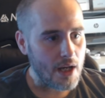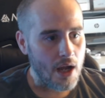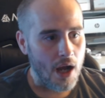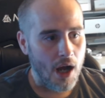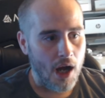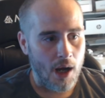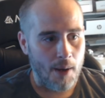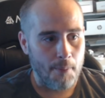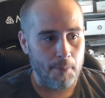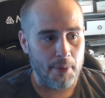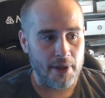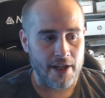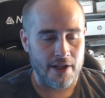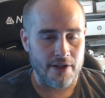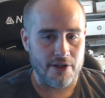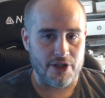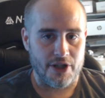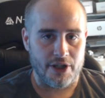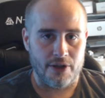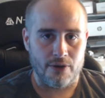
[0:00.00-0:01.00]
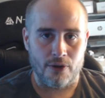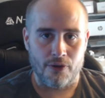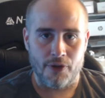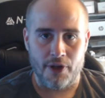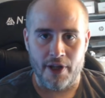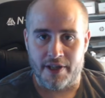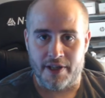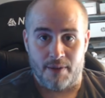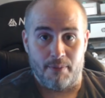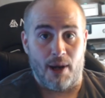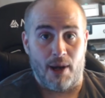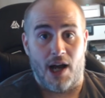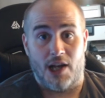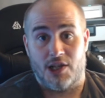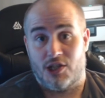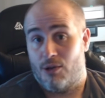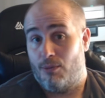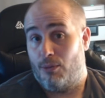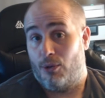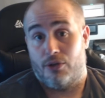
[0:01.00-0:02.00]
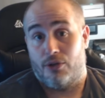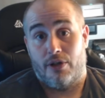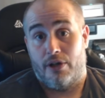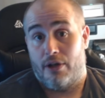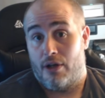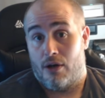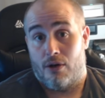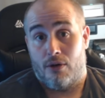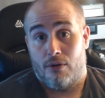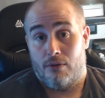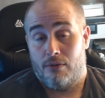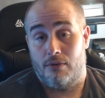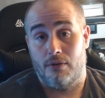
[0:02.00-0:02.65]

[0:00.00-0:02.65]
But in general, it's impossible to know